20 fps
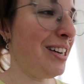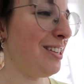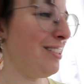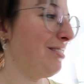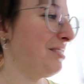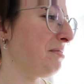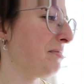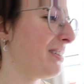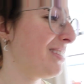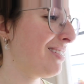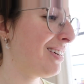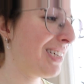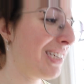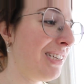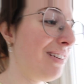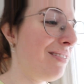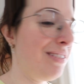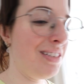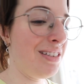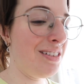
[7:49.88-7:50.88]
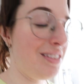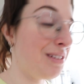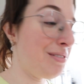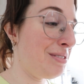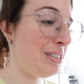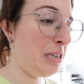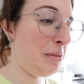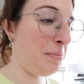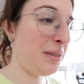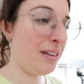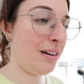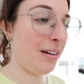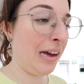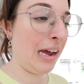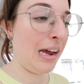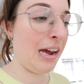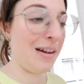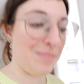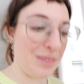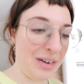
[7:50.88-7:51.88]
to do this while I talk to you, which is so stupid.
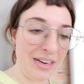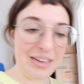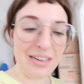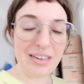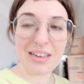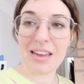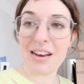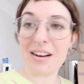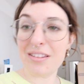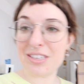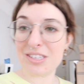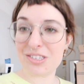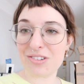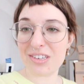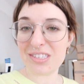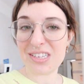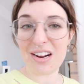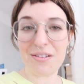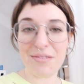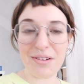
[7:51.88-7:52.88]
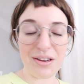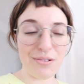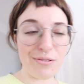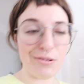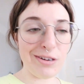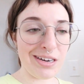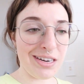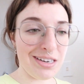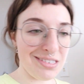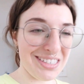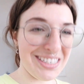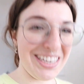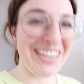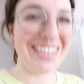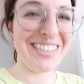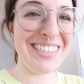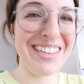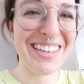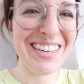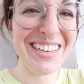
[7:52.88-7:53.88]
Okay, I'm gonna get all these drawers out and we're gonna organize.
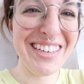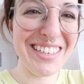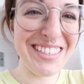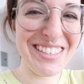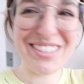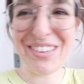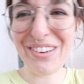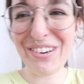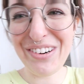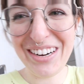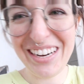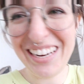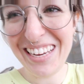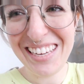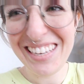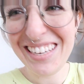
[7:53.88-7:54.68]
Sorry.